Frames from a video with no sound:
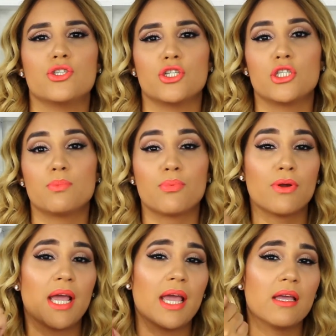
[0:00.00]
just
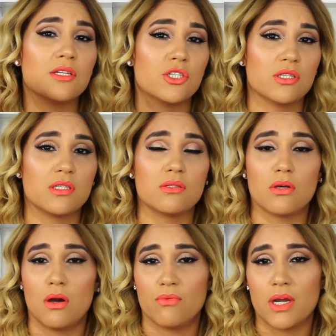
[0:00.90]
spray
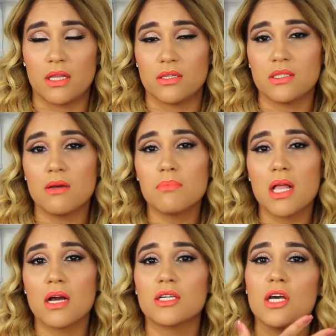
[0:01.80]
just a regular
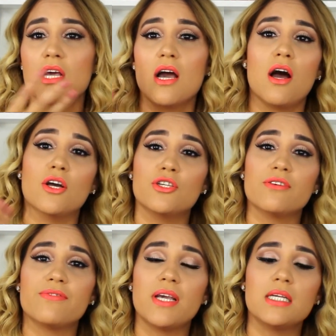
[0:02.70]
sunblock on
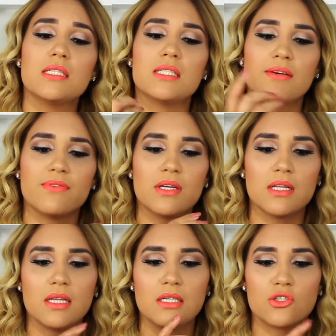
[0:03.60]
your face,
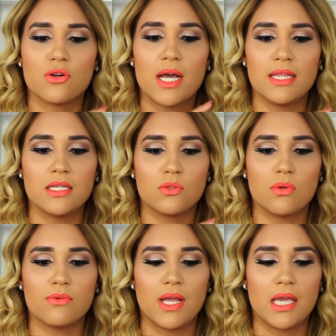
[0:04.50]
definitely try this
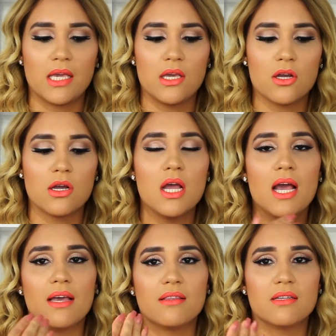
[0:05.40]
one right here.
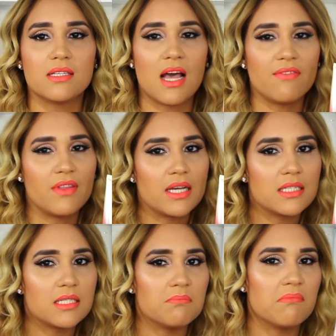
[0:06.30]
It does have that
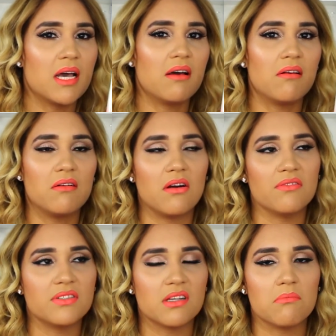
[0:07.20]
smell
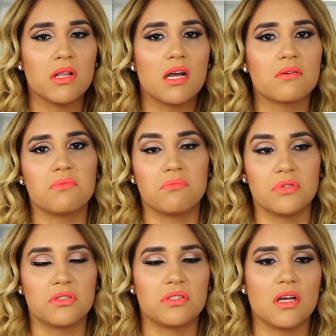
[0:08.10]
of sunblock,
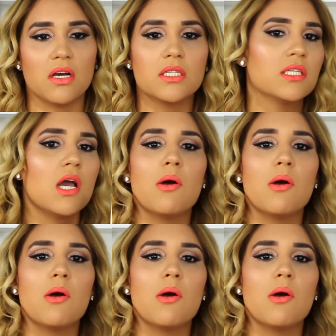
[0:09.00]
which sucks,